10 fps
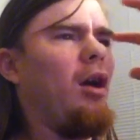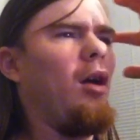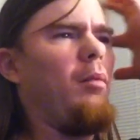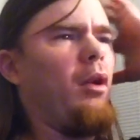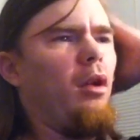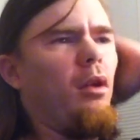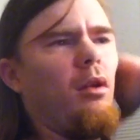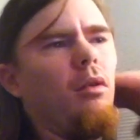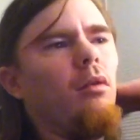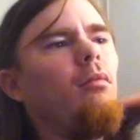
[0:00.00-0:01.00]
I
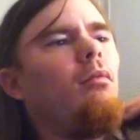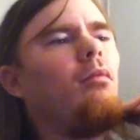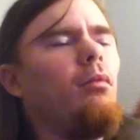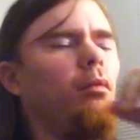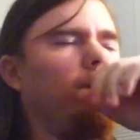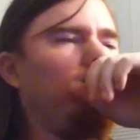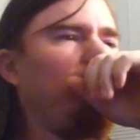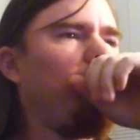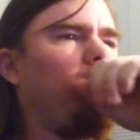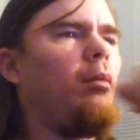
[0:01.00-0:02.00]
mean,
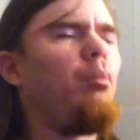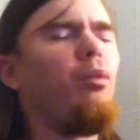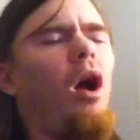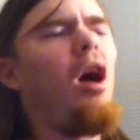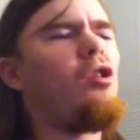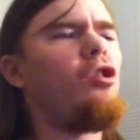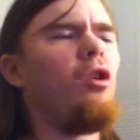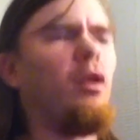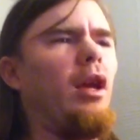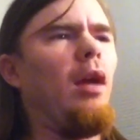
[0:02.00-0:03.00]
Brock
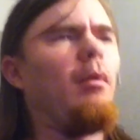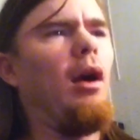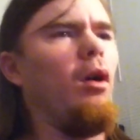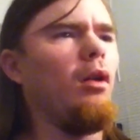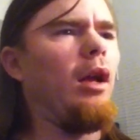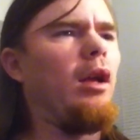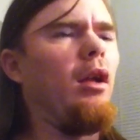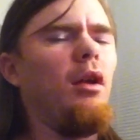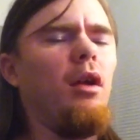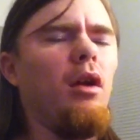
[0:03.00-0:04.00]
should have came out like
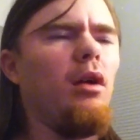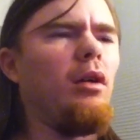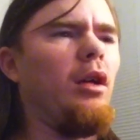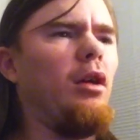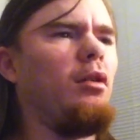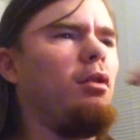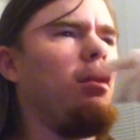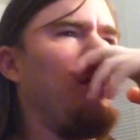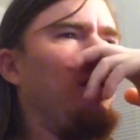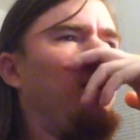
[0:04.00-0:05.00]
he did against